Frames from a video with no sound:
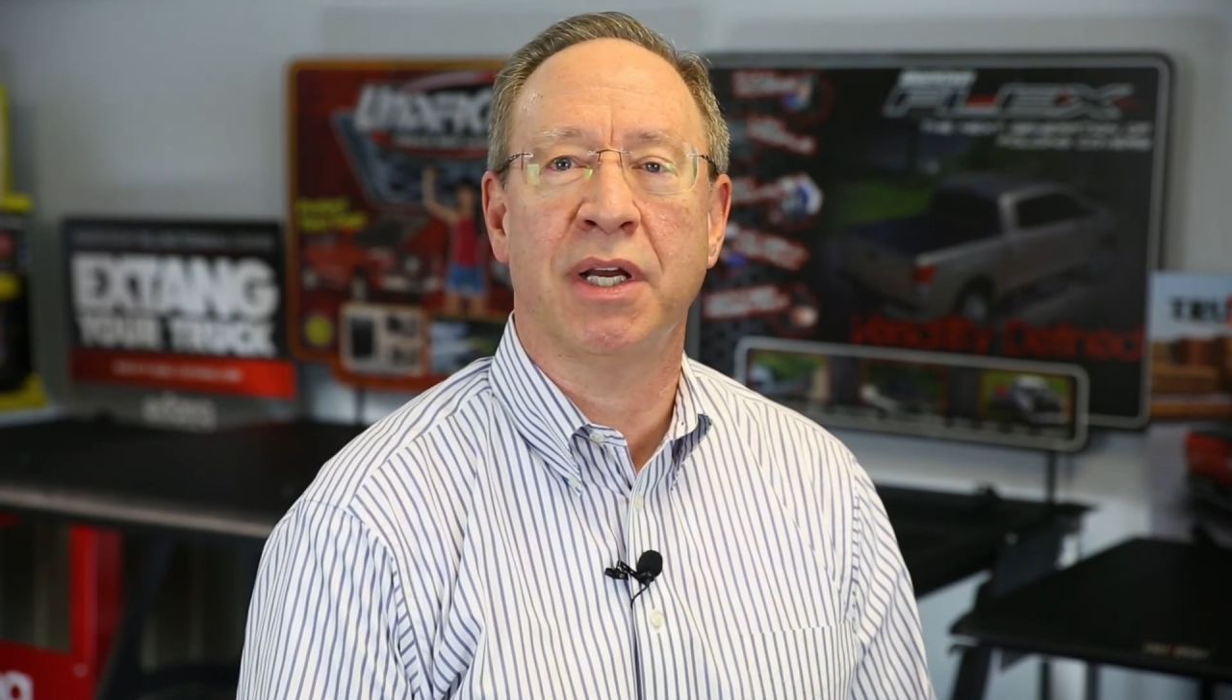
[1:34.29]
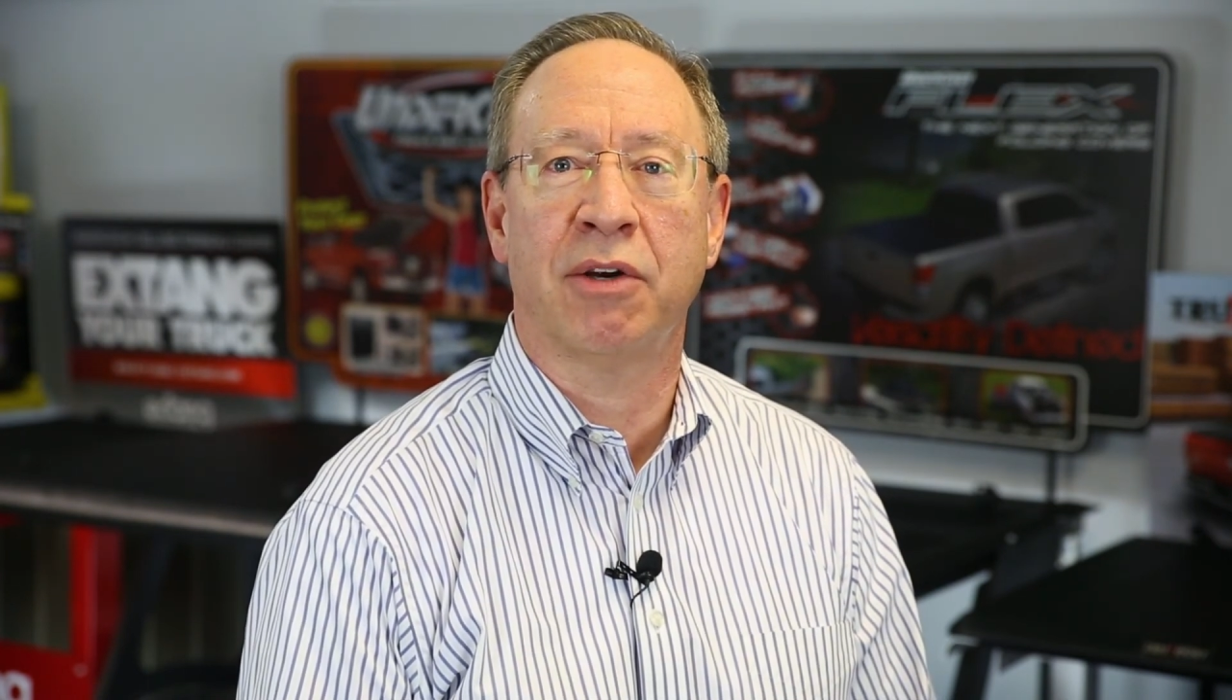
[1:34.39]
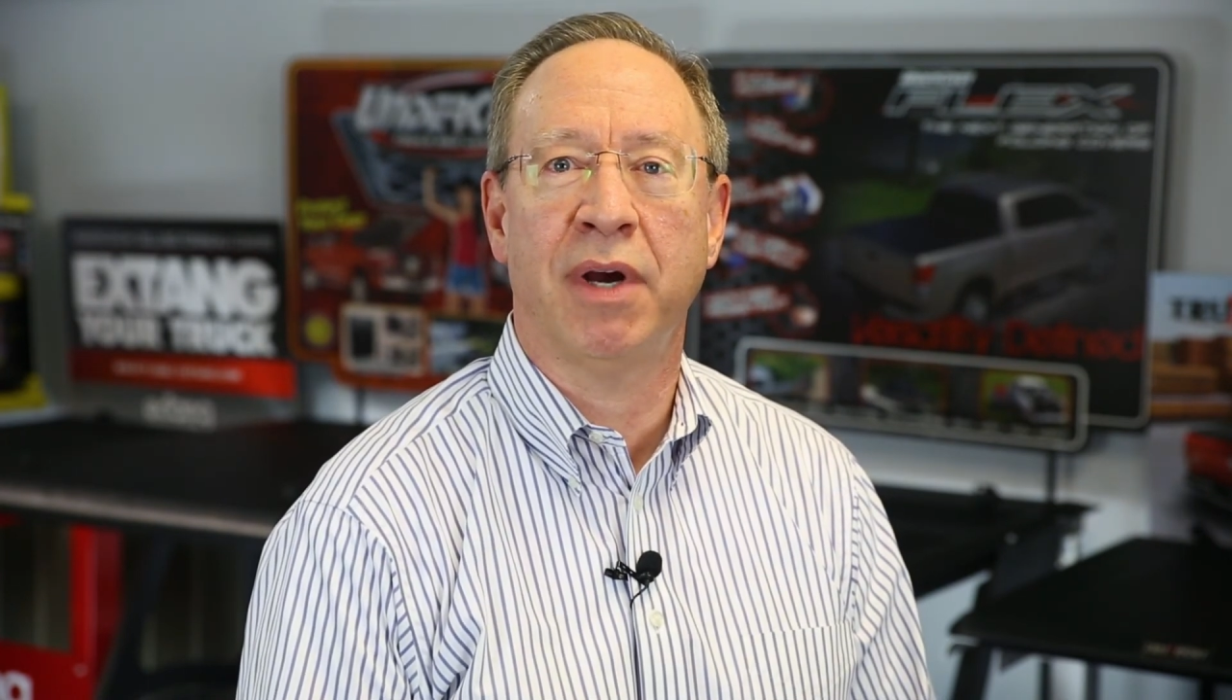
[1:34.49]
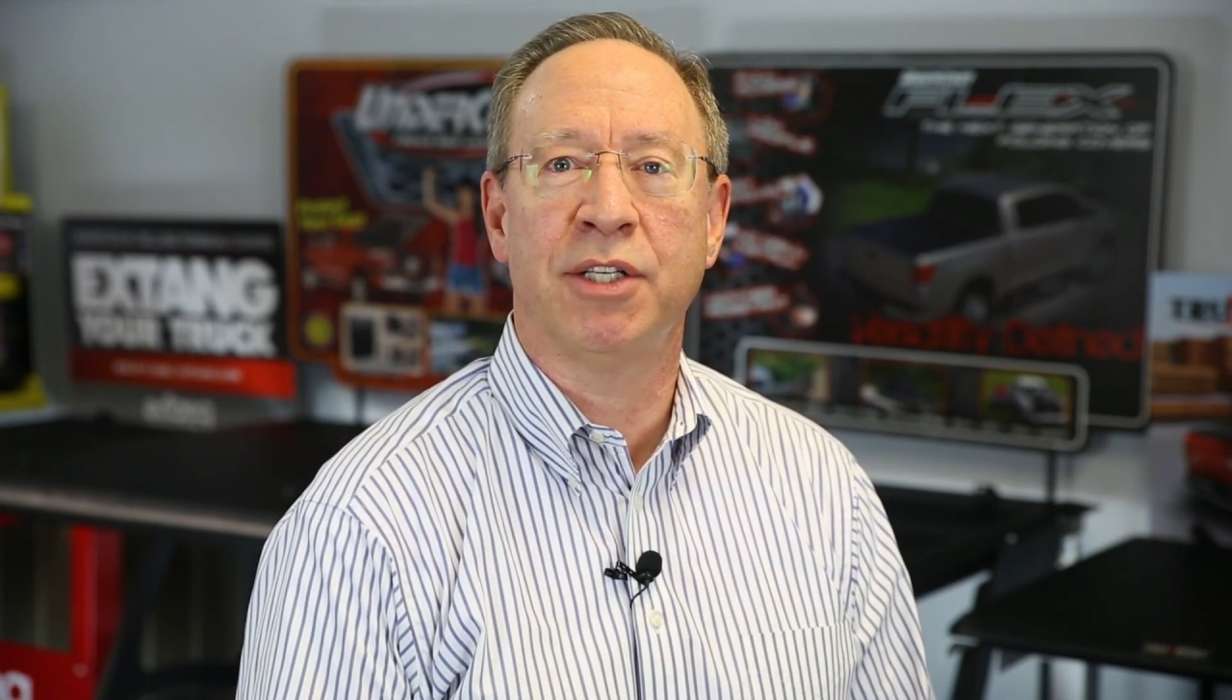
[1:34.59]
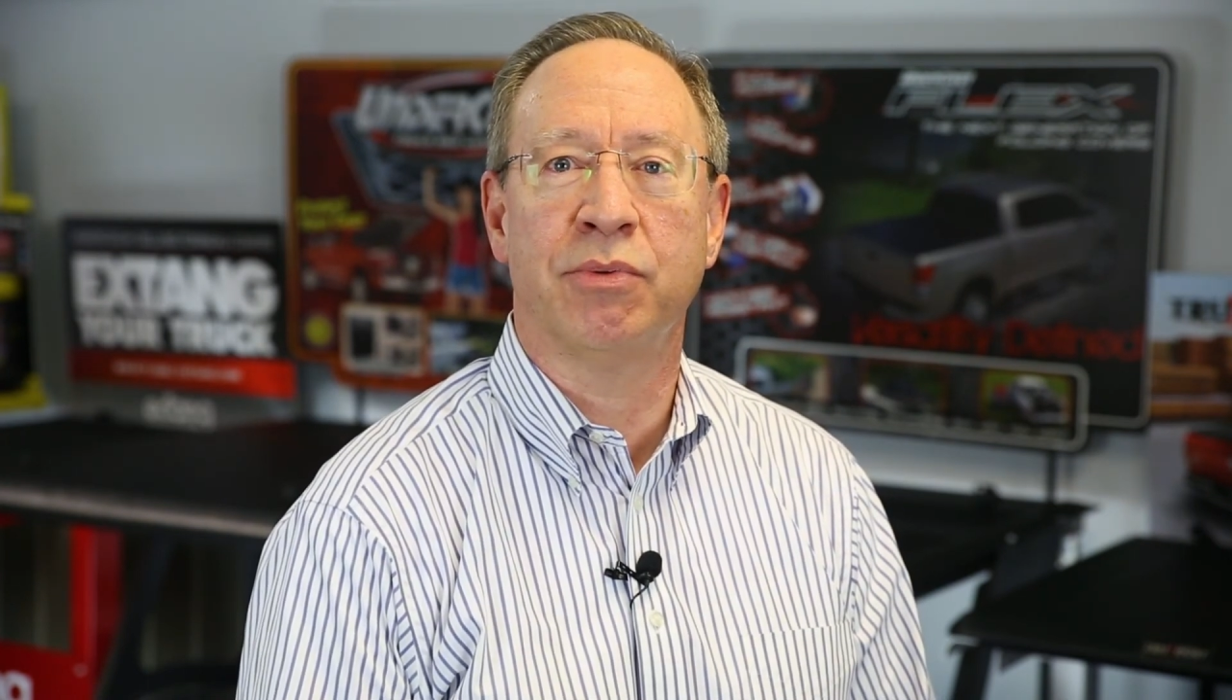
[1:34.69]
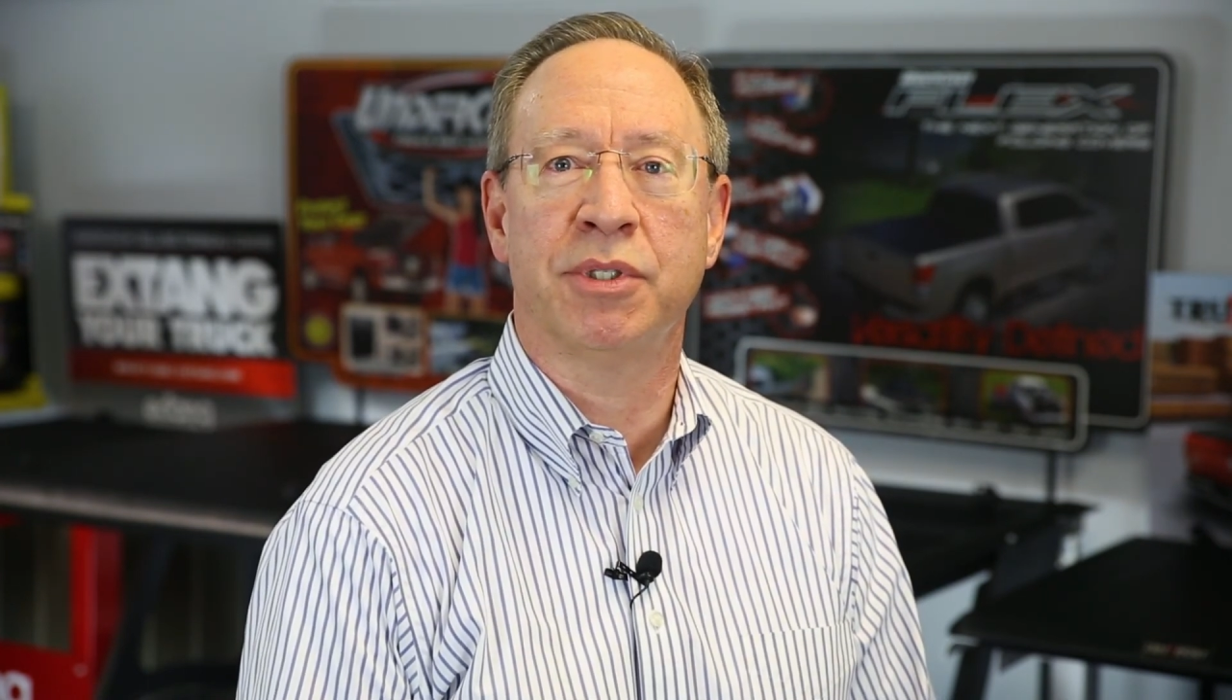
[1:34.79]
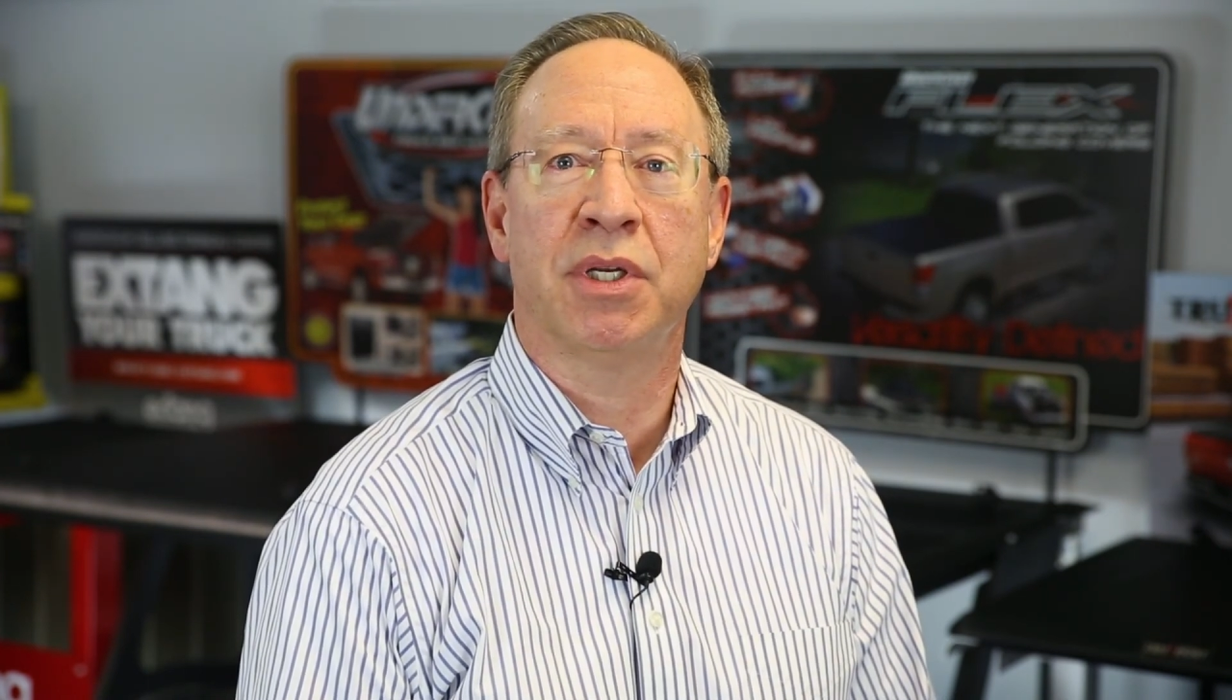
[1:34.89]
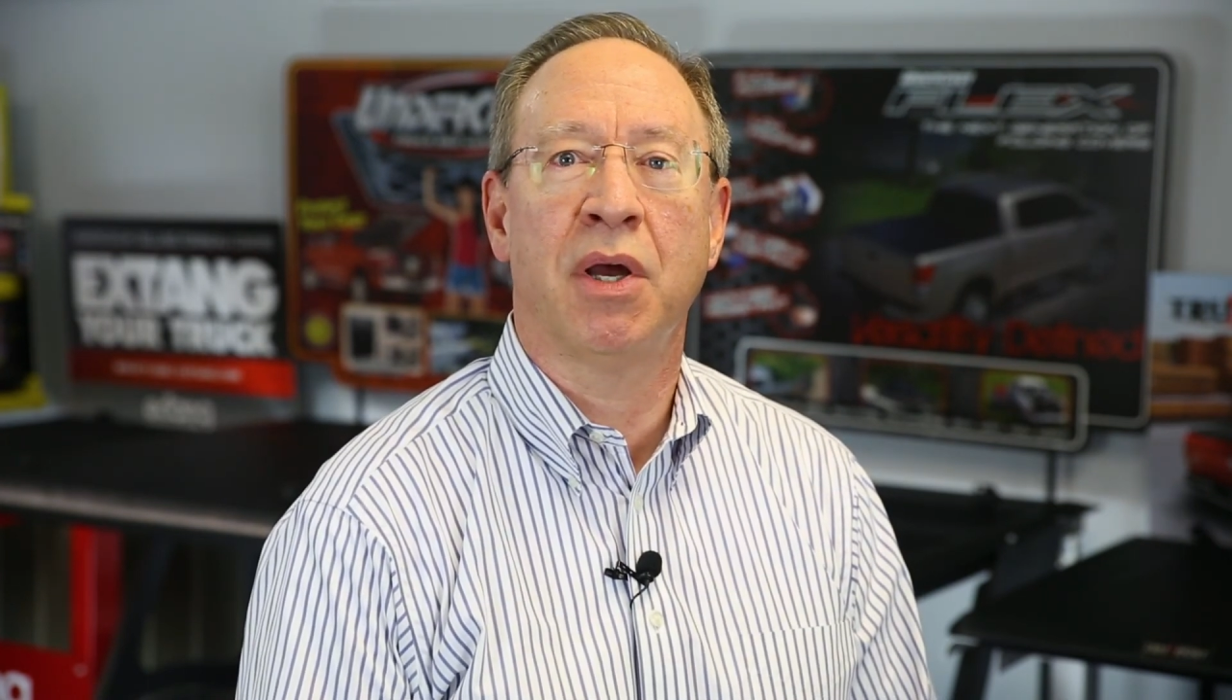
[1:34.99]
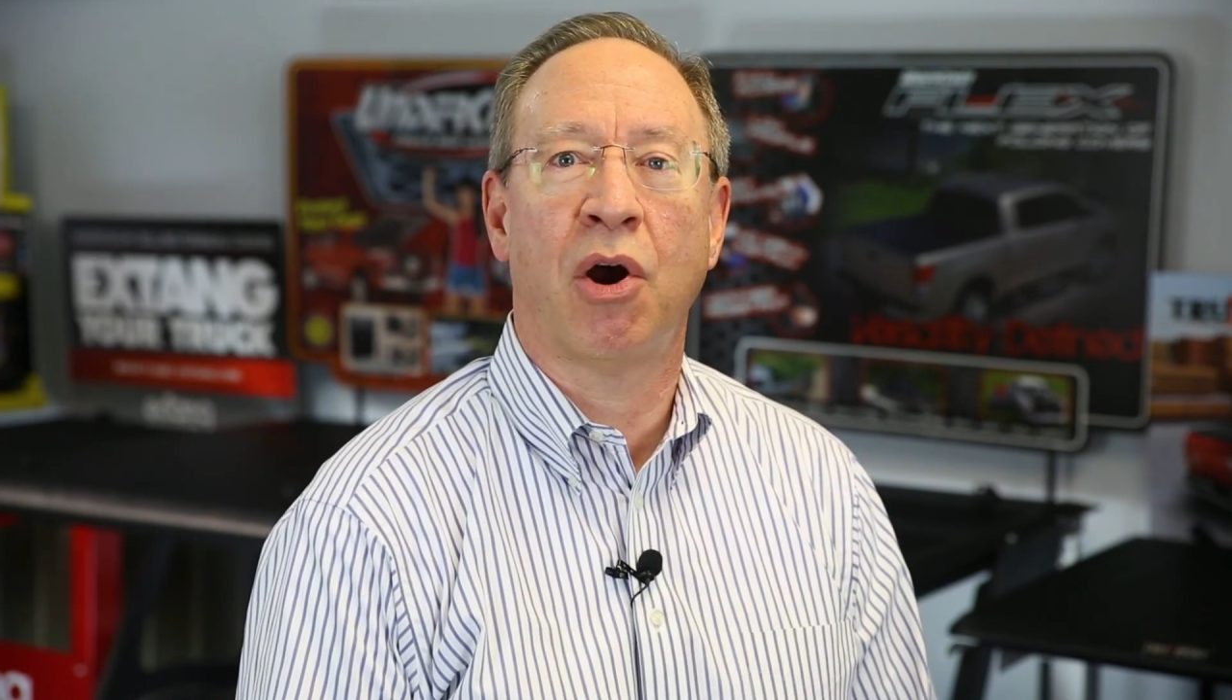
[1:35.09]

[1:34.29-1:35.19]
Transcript: and graduates